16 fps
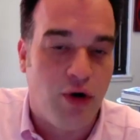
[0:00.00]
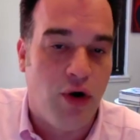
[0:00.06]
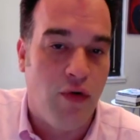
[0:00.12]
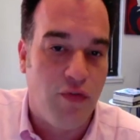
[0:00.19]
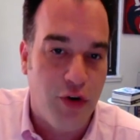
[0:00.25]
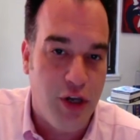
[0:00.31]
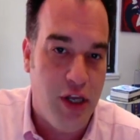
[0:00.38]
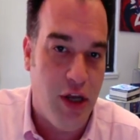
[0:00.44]

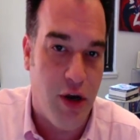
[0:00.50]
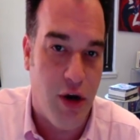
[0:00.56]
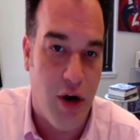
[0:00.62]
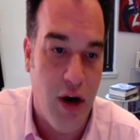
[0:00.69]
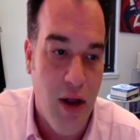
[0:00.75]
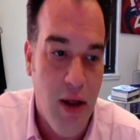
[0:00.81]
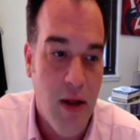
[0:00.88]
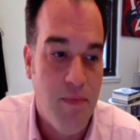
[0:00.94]
over
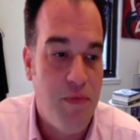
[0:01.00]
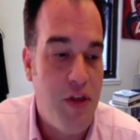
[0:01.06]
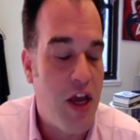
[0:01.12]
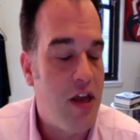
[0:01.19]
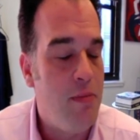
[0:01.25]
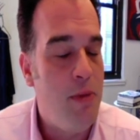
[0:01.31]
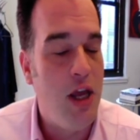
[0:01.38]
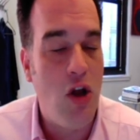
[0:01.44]
year that
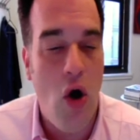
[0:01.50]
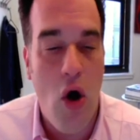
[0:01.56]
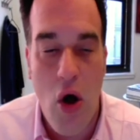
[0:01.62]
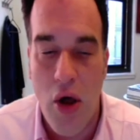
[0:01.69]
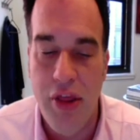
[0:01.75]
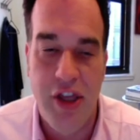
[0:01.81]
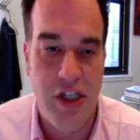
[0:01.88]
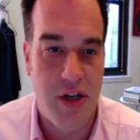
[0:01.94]
can make
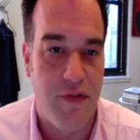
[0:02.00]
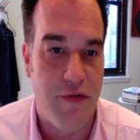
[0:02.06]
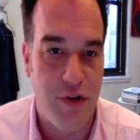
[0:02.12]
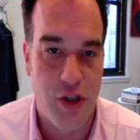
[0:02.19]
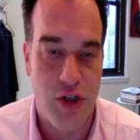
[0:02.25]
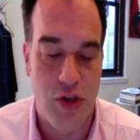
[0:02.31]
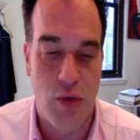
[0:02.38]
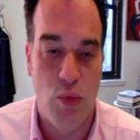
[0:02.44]
all the
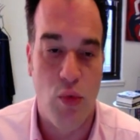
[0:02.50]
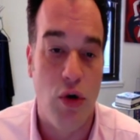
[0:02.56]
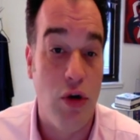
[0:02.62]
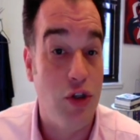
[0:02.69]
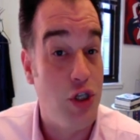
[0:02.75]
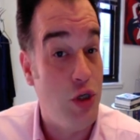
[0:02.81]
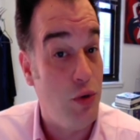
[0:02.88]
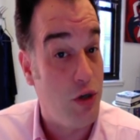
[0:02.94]
difference in the
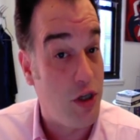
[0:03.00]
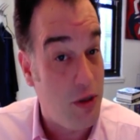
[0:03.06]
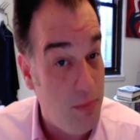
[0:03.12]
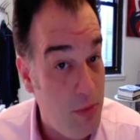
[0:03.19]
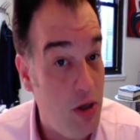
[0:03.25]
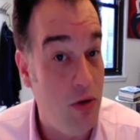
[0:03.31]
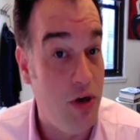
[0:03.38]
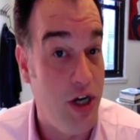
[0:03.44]
world to a
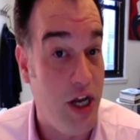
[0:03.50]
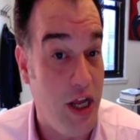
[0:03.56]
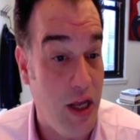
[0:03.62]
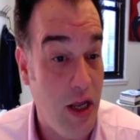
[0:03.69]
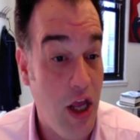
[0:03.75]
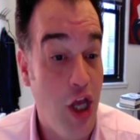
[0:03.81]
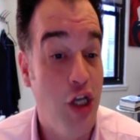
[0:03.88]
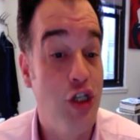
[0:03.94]

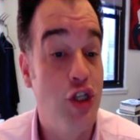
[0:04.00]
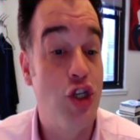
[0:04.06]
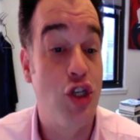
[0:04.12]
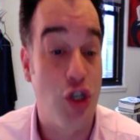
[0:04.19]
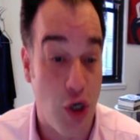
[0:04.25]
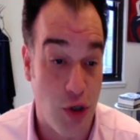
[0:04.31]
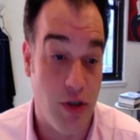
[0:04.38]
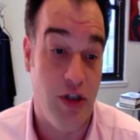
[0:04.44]
community,
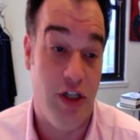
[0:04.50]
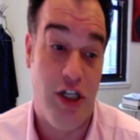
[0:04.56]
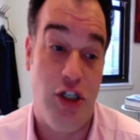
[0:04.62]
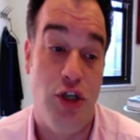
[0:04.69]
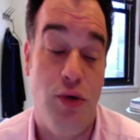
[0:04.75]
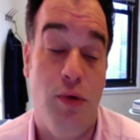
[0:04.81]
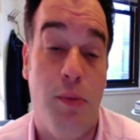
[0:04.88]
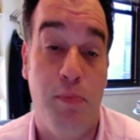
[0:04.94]
certainly to a